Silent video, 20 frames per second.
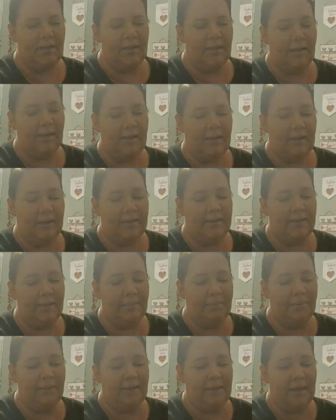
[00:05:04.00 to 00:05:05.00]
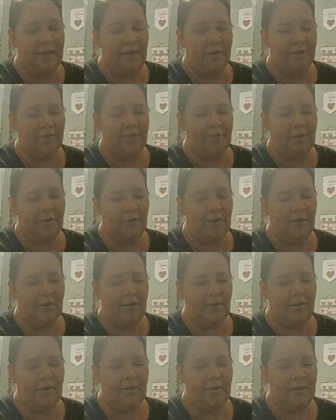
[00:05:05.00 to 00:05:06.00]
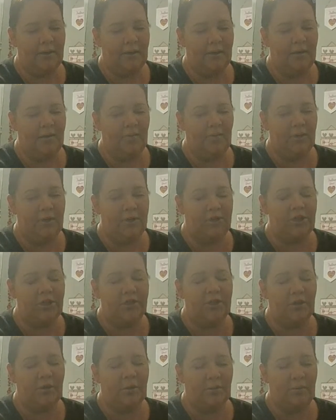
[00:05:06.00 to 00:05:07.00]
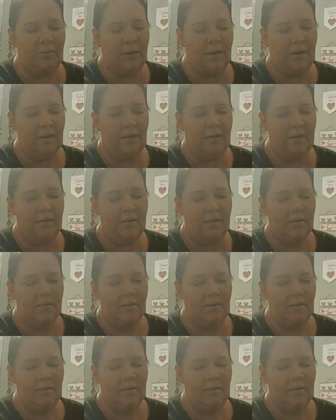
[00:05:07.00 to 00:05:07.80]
he deeply cares for her. He wishes her well.